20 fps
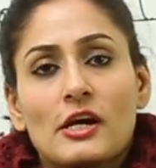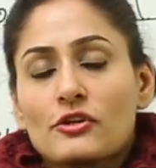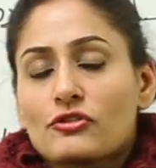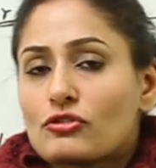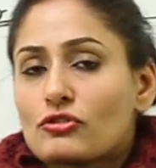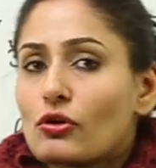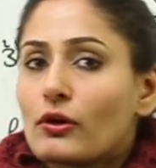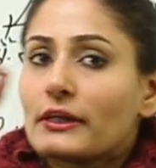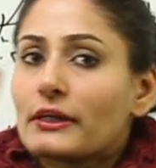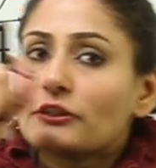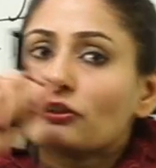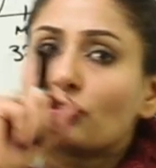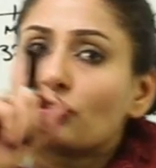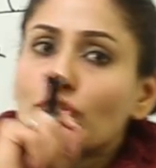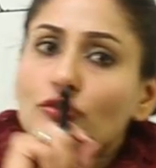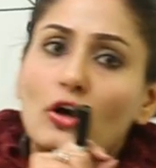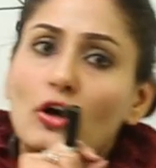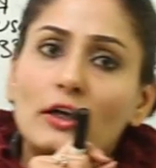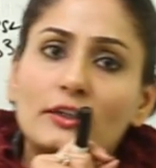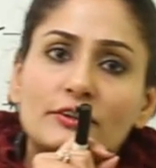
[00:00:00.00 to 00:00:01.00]
So in
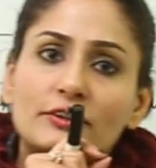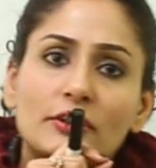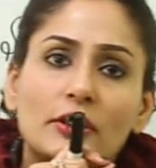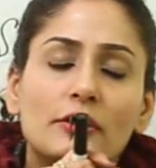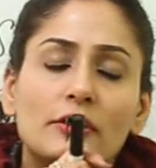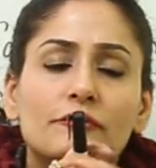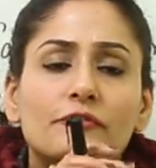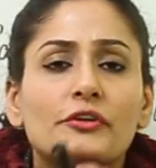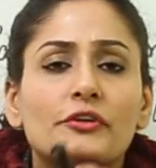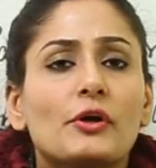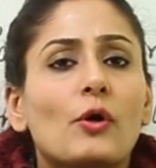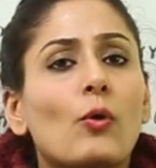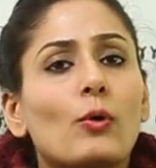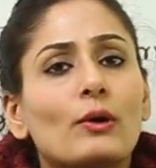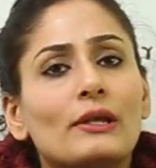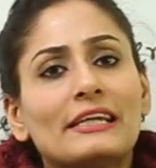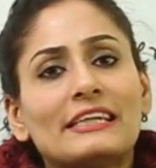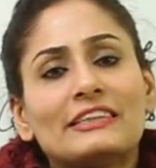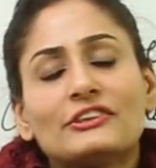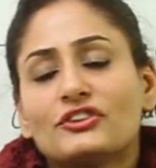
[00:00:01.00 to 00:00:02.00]
short term, we
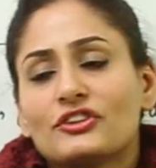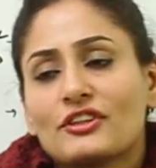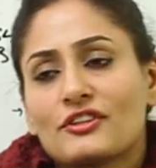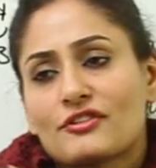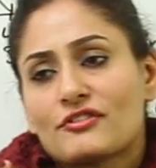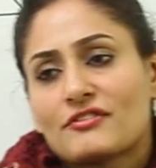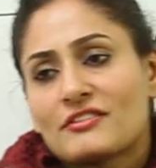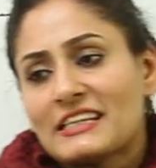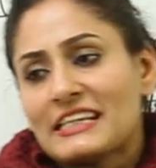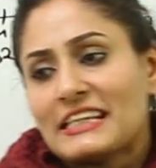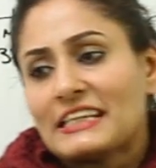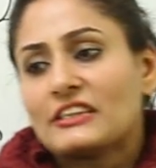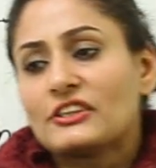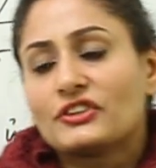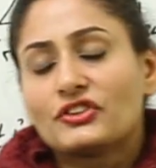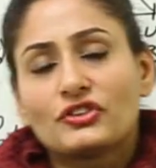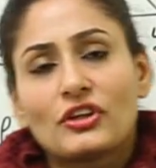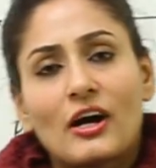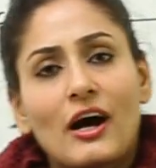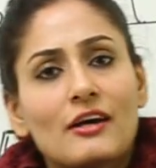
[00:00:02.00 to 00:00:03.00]
only just see
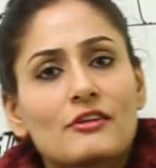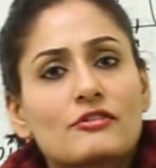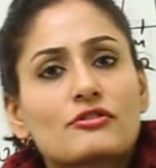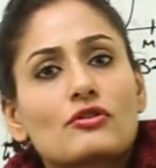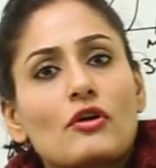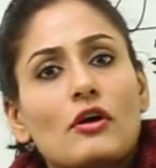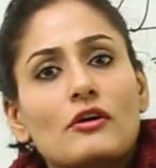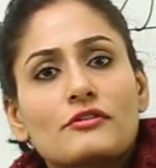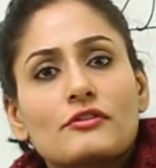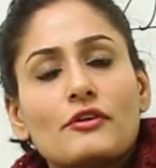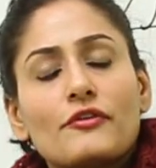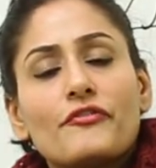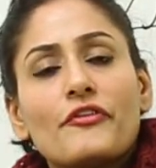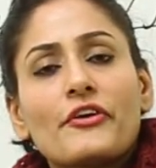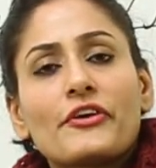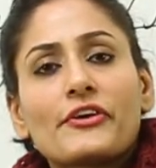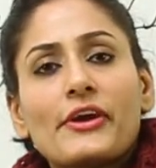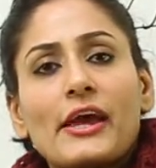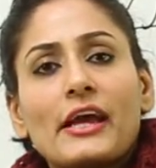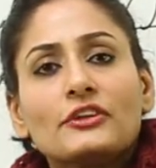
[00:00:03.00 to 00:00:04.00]
the chance cause of
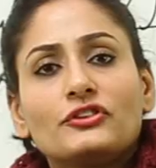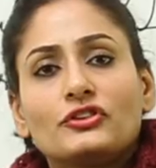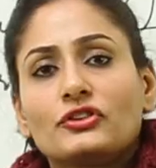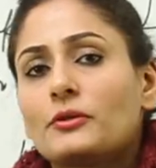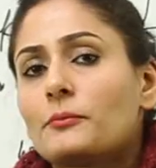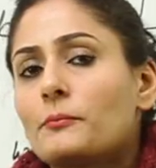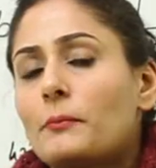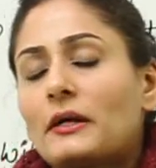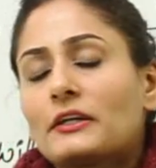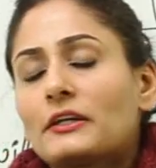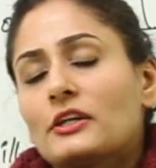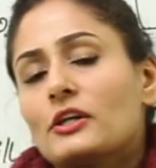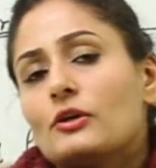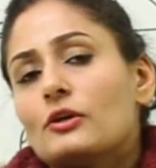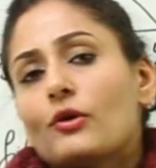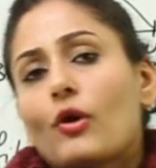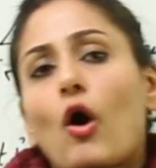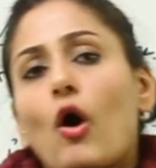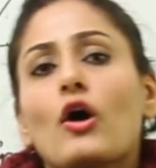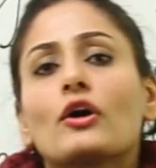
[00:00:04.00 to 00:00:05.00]
variation, but
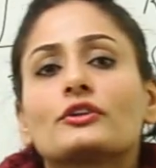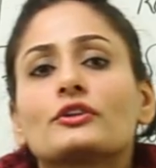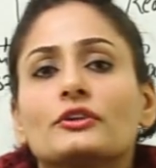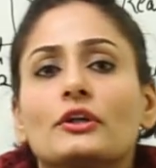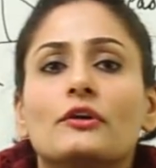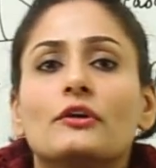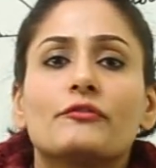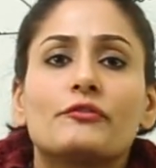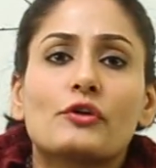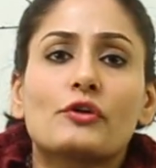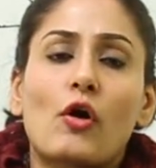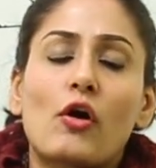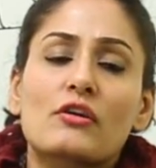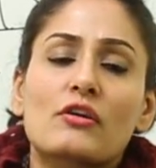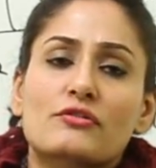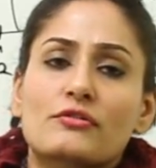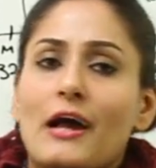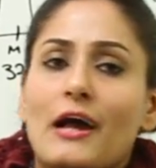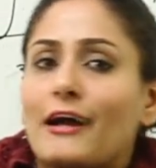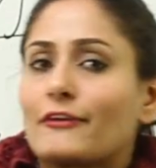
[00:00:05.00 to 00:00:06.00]
in long term, we
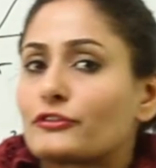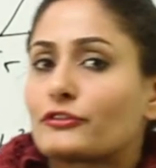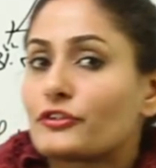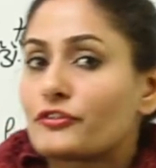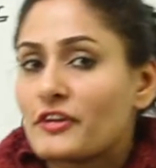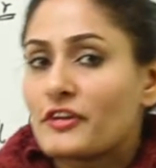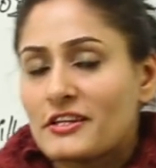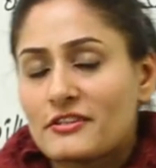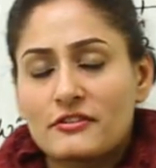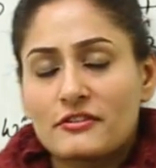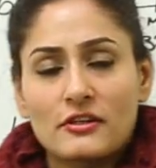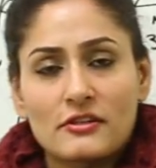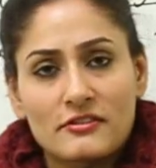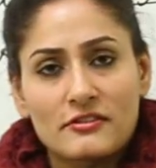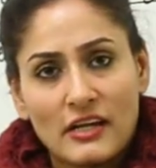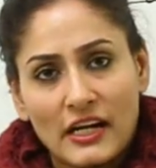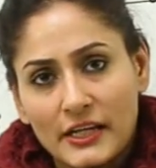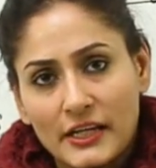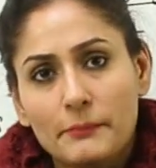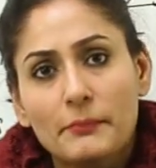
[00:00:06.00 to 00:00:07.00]
also have to face the
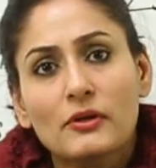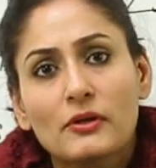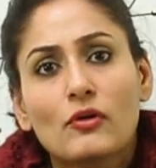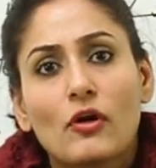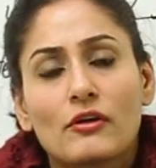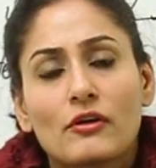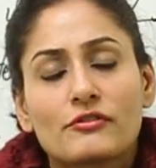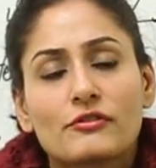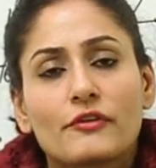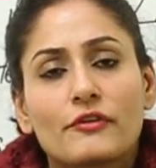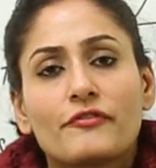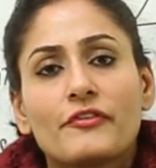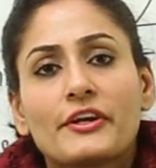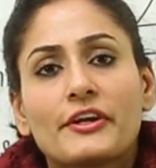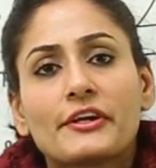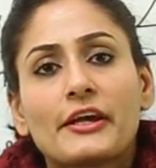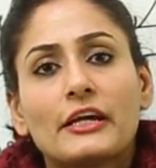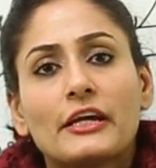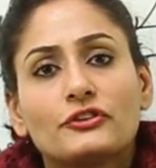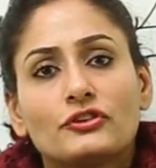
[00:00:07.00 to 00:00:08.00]
assignable cause of
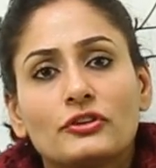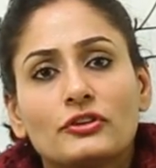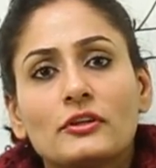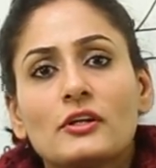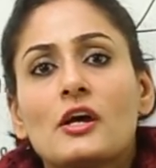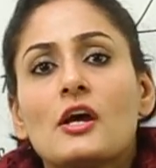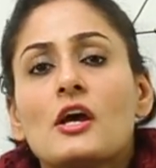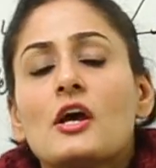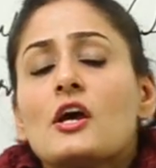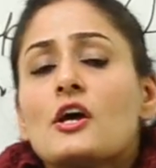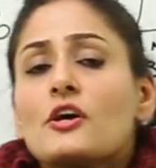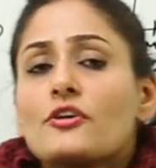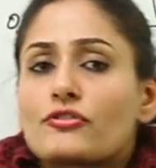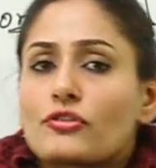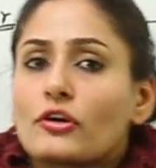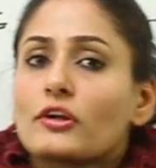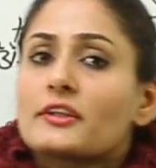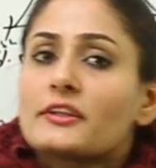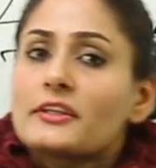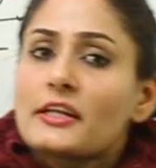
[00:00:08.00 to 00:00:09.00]
variation.
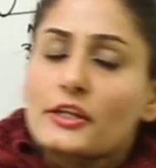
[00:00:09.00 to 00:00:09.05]
So